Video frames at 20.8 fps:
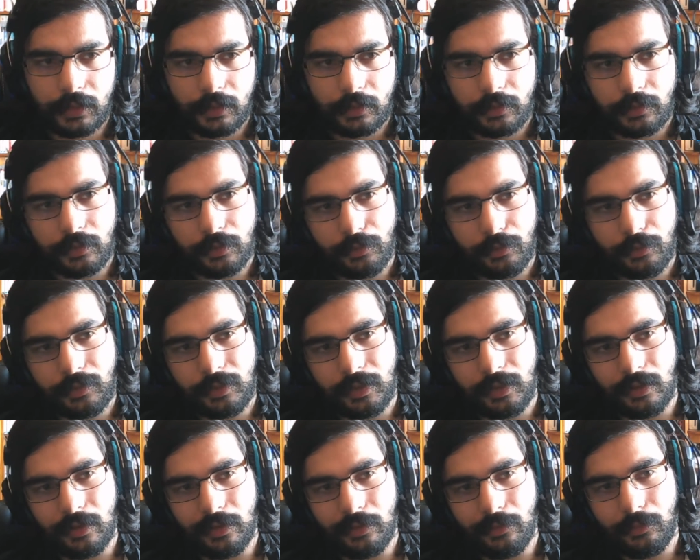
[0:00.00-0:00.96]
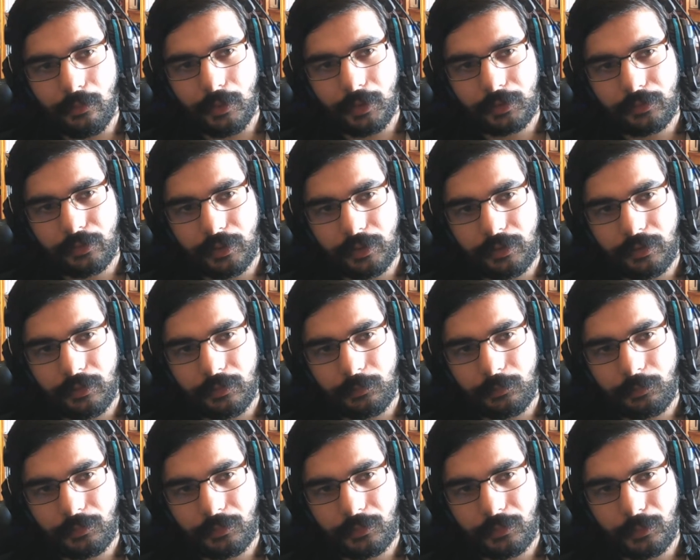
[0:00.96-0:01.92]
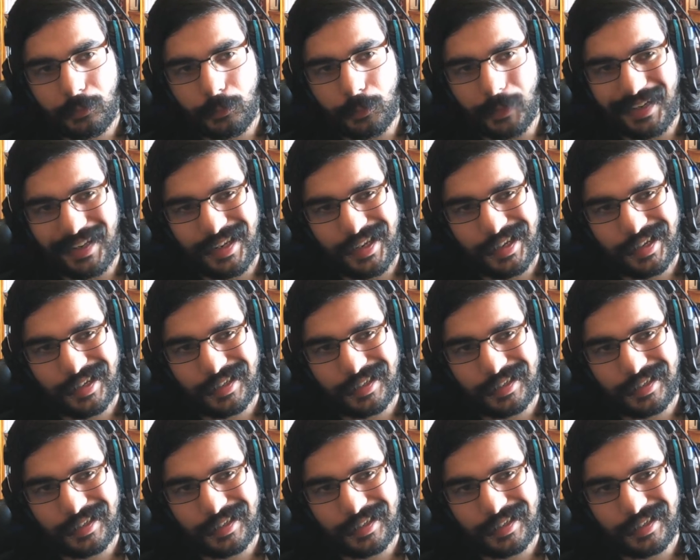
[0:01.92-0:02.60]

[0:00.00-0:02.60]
So to tell, worthless 20?